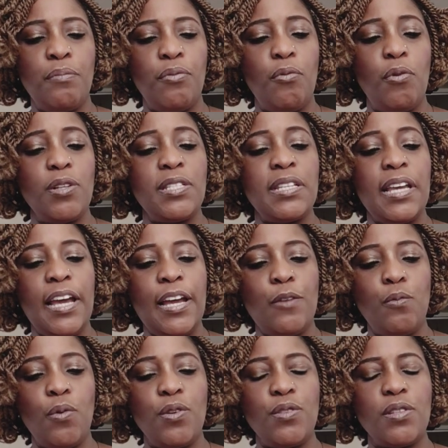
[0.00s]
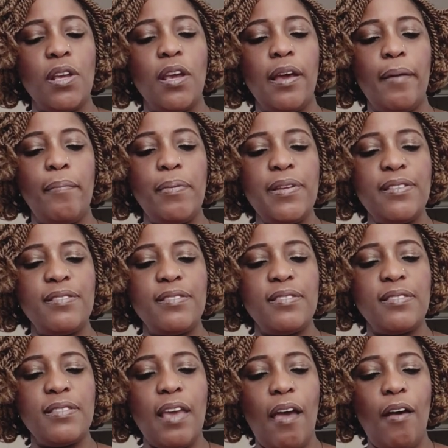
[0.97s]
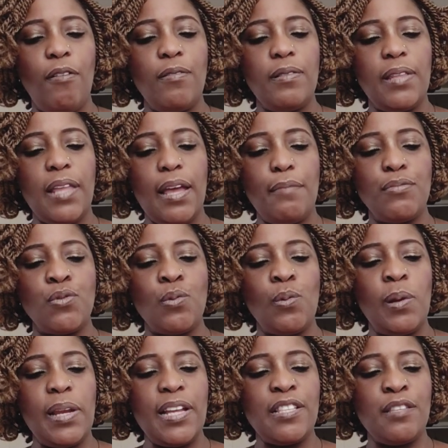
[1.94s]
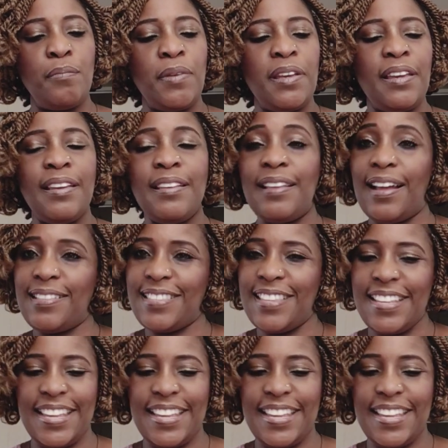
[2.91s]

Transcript: But what he heard was, please tell them to let me in at the